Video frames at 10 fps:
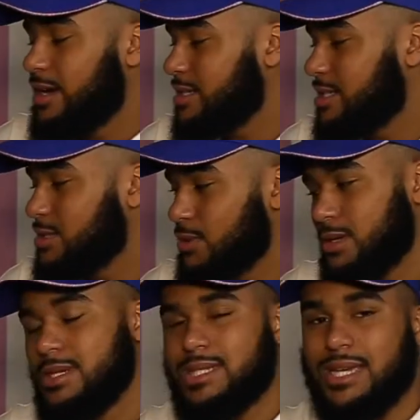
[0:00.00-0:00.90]
since we're
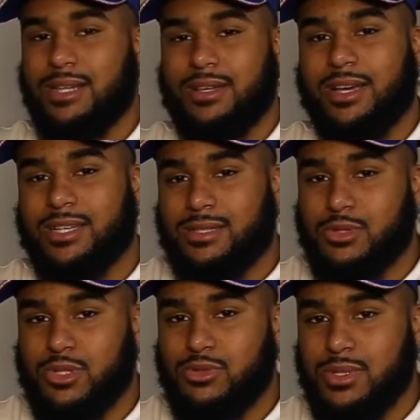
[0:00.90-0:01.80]
going to be taking a look at some
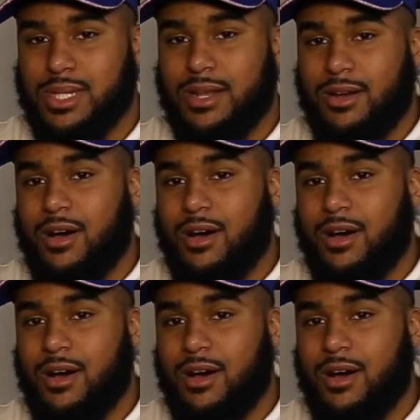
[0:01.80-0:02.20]
shoes that